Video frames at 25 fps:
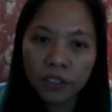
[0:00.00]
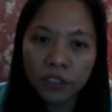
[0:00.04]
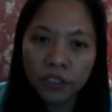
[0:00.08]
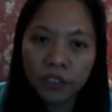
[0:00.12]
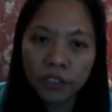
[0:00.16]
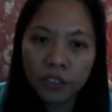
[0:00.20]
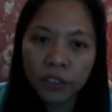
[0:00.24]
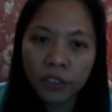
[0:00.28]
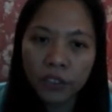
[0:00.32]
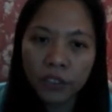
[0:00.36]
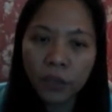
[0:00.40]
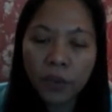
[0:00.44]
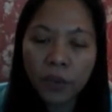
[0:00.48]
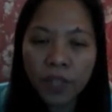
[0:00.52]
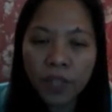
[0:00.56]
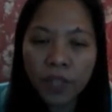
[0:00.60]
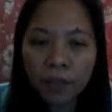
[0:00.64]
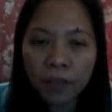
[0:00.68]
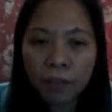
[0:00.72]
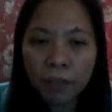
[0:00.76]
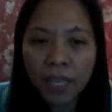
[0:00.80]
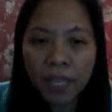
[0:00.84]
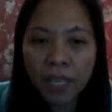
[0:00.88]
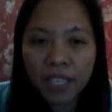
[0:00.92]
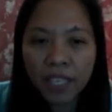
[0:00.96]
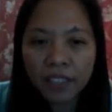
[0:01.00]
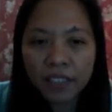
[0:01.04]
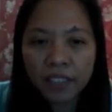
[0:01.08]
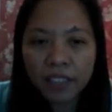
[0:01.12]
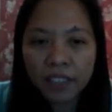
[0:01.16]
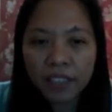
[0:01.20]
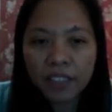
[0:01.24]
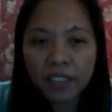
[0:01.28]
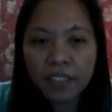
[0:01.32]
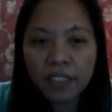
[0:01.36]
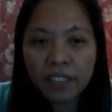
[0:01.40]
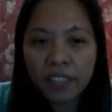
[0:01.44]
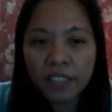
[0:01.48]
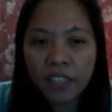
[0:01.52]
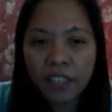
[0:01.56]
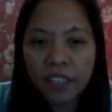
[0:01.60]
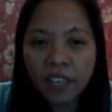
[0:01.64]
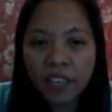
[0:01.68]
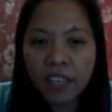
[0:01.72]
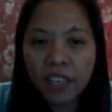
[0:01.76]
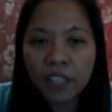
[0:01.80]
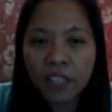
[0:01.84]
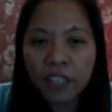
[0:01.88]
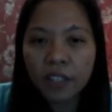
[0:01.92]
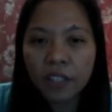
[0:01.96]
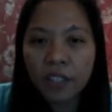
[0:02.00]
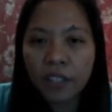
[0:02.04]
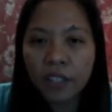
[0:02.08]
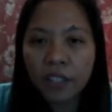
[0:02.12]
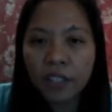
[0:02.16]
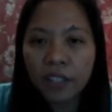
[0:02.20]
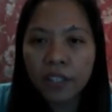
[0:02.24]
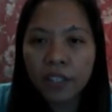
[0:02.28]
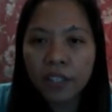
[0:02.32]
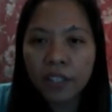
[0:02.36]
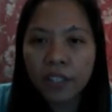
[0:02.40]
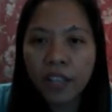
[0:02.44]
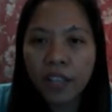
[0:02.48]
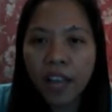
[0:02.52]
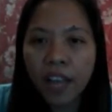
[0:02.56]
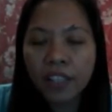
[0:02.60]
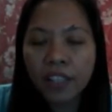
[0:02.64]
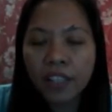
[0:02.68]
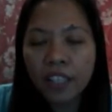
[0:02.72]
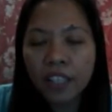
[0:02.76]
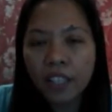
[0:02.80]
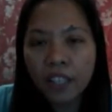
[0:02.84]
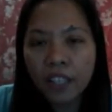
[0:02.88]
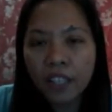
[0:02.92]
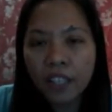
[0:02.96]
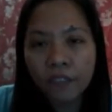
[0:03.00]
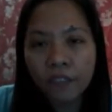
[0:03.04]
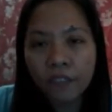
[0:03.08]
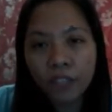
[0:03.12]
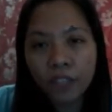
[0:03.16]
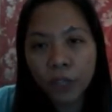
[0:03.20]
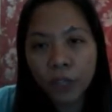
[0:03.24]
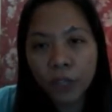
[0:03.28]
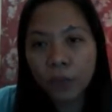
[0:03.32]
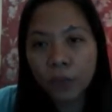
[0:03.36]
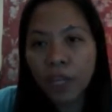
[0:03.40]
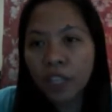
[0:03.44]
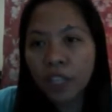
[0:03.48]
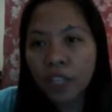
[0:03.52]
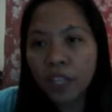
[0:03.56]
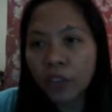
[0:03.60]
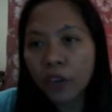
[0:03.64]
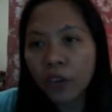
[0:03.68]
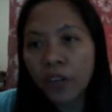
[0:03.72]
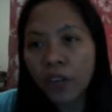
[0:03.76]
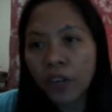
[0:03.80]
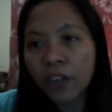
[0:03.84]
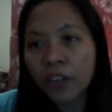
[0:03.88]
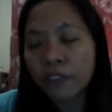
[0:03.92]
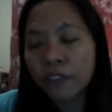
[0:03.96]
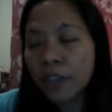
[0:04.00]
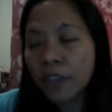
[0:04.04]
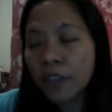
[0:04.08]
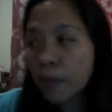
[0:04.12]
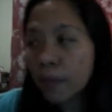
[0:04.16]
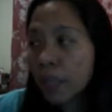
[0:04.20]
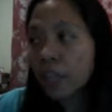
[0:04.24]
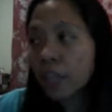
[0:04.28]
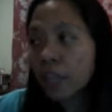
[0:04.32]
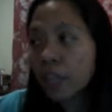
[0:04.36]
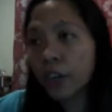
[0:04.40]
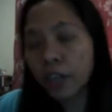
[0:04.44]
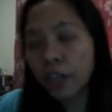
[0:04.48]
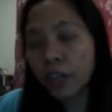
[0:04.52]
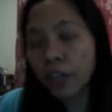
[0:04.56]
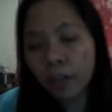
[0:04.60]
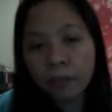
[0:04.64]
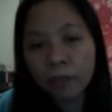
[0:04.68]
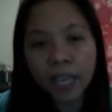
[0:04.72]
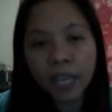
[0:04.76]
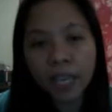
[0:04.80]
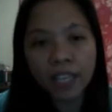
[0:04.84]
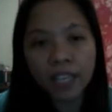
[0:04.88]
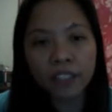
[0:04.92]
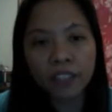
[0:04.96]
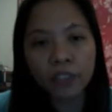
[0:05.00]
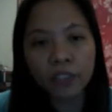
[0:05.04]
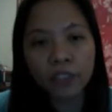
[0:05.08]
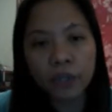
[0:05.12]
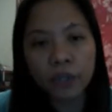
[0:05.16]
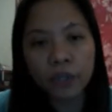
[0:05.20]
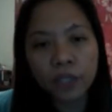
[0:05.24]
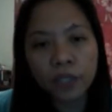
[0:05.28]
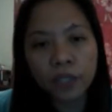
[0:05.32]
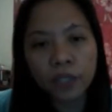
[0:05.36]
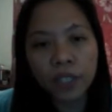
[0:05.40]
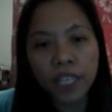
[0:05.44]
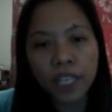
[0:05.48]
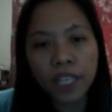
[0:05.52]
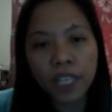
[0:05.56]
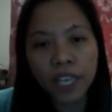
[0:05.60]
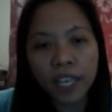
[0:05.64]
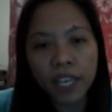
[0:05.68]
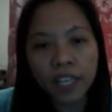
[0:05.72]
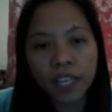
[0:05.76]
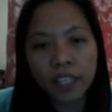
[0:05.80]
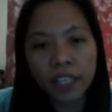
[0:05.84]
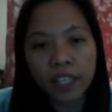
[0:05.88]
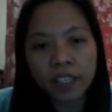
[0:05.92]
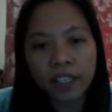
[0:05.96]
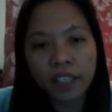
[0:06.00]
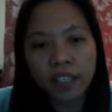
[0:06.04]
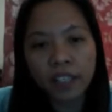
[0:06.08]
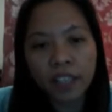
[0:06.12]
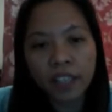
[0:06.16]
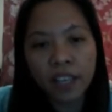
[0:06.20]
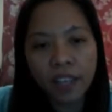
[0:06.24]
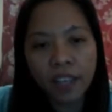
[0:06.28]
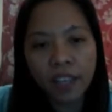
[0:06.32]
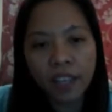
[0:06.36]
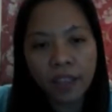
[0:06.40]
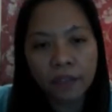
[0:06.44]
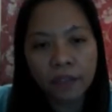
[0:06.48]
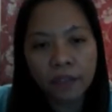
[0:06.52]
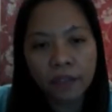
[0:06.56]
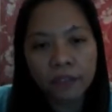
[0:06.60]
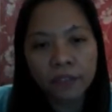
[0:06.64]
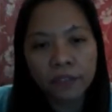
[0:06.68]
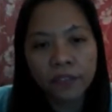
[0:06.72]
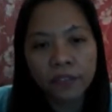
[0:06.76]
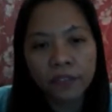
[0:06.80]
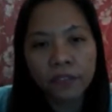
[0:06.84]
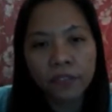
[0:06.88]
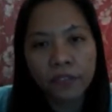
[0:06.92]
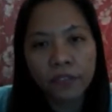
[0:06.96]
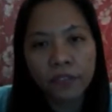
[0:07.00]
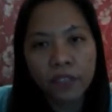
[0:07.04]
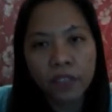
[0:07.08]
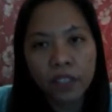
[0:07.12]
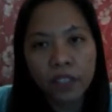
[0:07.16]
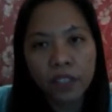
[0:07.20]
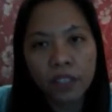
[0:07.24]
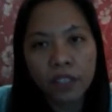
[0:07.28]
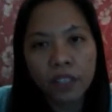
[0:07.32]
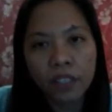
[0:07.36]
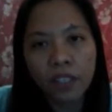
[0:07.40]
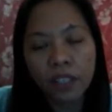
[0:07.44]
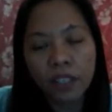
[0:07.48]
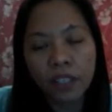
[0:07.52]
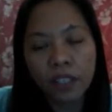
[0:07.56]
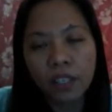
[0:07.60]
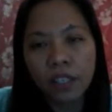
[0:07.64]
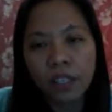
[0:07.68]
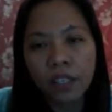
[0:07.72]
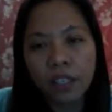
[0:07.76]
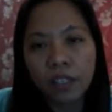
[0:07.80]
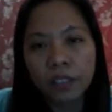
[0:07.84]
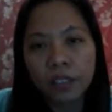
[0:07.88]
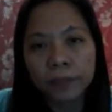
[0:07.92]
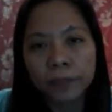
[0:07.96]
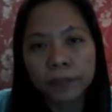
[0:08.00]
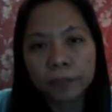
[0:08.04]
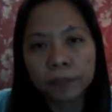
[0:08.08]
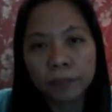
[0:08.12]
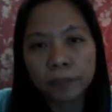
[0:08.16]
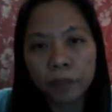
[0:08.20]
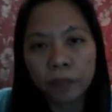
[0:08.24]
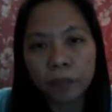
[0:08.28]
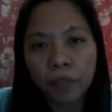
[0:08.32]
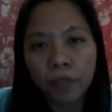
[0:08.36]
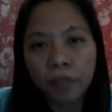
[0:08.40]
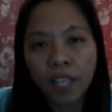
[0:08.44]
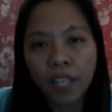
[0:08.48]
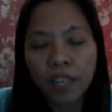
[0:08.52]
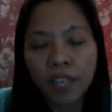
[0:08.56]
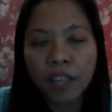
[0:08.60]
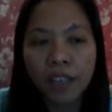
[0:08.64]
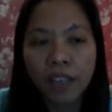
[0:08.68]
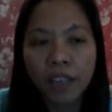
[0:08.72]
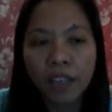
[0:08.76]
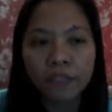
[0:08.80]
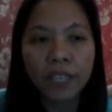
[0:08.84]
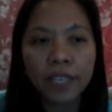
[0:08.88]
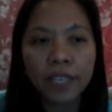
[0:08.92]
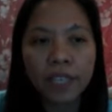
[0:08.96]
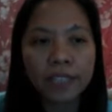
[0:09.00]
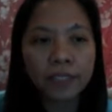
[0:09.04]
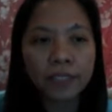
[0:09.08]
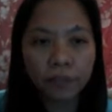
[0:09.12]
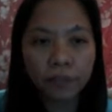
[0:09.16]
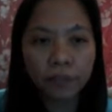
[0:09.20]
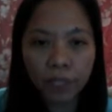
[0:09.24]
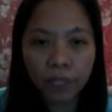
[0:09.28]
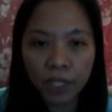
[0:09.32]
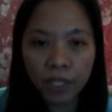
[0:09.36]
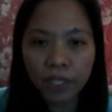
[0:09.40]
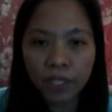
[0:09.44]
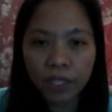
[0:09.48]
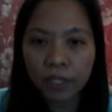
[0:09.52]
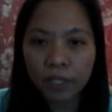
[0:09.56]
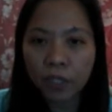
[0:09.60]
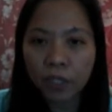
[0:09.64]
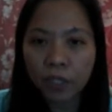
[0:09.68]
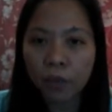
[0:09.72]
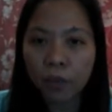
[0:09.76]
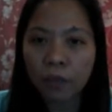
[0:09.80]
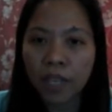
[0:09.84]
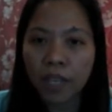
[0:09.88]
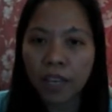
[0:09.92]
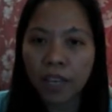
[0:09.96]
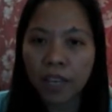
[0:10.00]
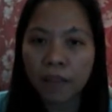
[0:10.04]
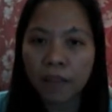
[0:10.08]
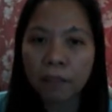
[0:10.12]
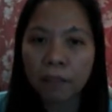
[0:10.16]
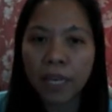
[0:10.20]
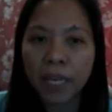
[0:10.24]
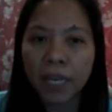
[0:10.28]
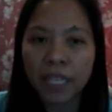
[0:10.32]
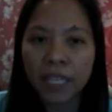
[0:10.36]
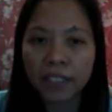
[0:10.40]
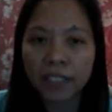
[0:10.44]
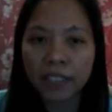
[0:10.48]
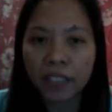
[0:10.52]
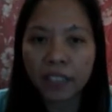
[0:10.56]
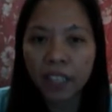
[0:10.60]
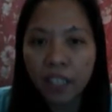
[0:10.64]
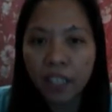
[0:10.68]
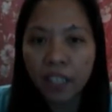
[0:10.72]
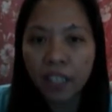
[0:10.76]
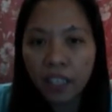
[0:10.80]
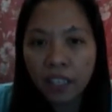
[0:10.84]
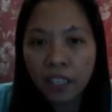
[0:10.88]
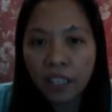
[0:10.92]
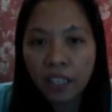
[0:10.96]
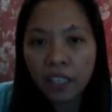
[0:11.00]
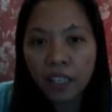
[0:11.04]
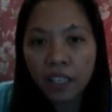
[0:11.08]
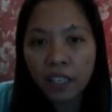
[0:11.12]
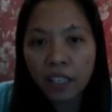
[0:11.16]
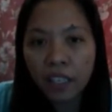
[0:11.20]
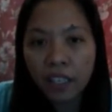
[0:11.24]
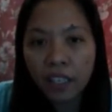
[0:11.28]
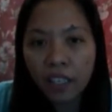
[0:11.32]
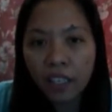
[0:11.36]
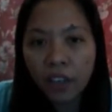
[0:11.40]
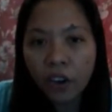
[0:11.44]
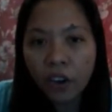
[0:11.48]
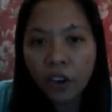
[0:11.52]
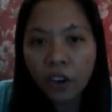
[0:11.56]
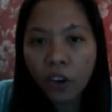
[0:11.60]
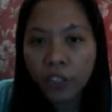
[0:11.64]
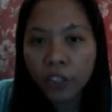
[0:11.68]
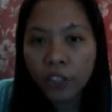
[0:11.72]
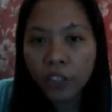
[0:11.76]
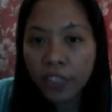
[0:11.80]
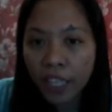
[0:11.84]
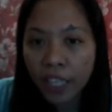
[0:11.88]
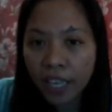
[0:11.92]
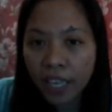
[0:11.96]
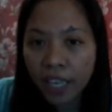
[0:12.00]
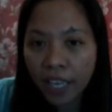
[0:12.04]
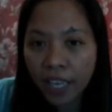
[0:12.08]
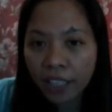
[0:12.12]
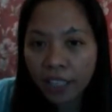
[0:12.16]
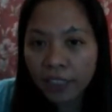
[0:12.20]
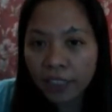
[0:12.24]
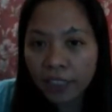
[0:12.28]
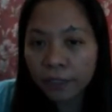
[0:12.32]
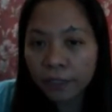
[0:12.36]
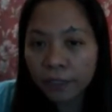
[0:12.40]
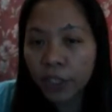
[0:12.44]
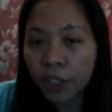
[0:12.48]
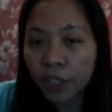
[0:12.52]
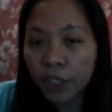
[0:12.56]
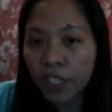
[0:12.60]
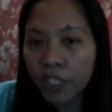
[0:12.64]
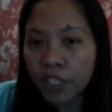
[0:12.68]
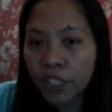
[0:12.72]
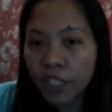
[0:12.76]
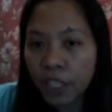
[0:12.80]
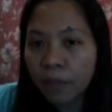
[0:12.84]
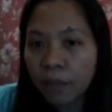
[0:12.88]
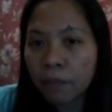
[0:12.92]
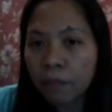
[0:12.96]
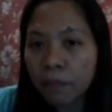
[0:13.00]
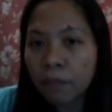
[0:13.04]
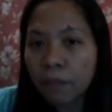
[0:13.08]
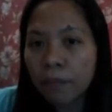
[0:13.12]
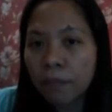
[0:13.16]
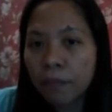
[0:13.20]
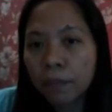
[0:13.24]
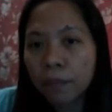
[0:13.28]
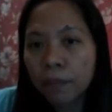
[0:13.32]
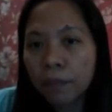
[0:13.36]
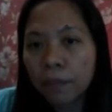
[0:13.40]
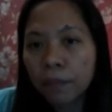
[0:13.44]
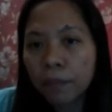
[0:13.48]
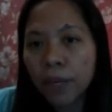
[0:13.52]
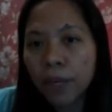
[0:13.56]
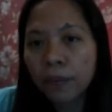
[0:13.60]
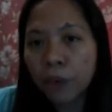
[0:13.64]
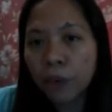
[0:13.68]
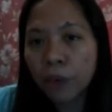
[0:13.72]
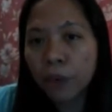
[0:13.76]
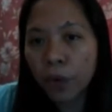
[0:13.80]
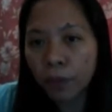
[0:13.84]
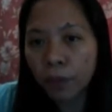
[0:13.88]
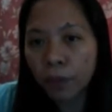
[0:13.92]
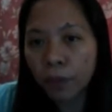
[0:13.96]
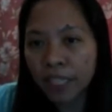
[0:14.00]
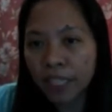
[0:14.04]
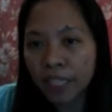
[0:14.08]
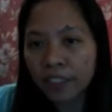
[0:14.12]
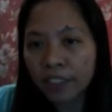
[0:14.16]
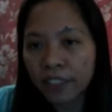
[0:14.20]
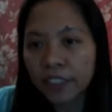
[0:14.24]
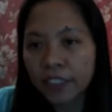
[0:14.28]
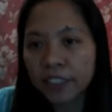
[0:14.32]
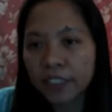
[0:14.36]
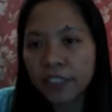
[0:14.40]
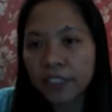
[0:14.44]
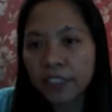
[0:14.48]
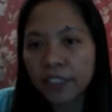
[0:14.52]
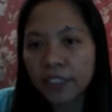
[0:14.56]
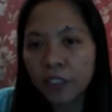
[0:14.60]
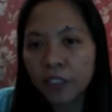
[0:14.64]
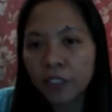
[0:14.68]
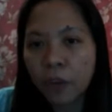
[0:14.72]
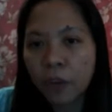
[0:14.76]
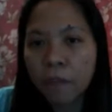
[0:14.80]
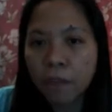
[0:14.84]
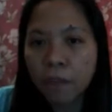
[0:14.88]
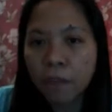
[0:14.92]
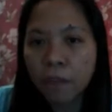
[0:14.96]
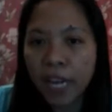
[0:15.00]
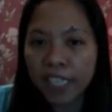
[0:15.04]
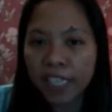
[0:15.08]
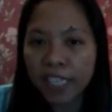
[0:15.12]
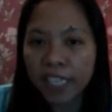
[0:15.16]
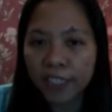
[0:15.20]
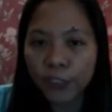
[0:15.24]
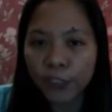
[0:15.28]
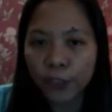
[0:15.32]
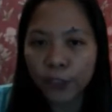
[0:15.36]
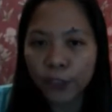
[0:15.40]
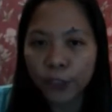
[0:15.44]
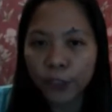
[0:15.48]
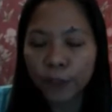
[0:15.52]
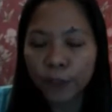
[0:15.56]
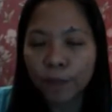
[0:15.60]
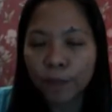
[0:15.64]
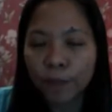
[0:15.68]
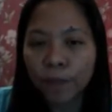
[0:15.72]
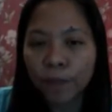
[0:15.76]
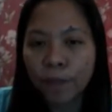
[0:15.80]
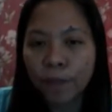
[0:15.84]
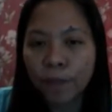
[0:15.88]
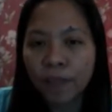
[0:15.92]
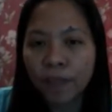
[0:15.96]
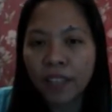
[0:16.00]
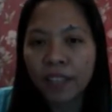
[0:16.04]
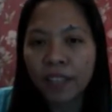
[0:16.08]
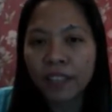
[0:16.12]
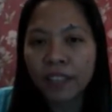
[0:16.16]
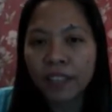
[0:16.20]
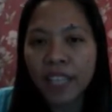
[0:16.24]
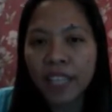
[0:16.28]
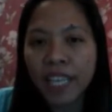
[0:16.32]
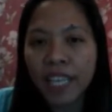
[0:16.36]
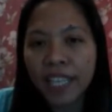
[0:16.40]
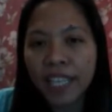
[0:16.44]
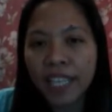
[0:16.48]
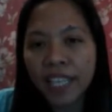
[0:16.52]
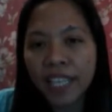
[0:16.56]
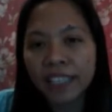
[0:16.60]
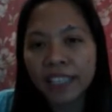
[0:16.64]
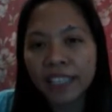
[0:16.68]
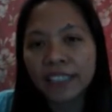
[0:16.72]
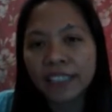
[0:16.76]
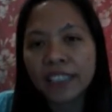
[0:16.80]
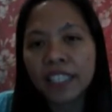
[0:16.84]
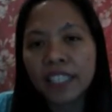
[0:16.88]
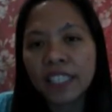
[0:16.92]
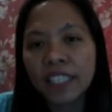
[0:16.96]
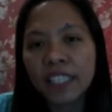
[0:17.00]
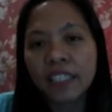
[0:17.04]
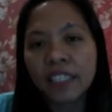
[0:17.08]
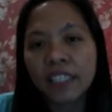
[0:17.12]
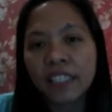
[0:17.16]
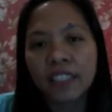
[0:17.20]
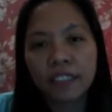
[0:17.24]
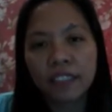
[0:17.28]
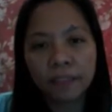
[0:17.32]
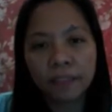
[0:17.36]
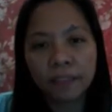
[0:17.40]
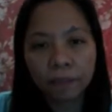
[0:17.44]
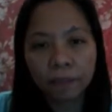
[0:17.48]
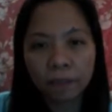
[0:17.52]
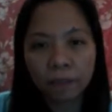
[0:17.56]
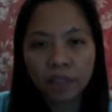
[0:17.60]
So it means if an individual or a female or a male can have uh, can have severe insomnia, but on the lines for the job performance comparison, they can still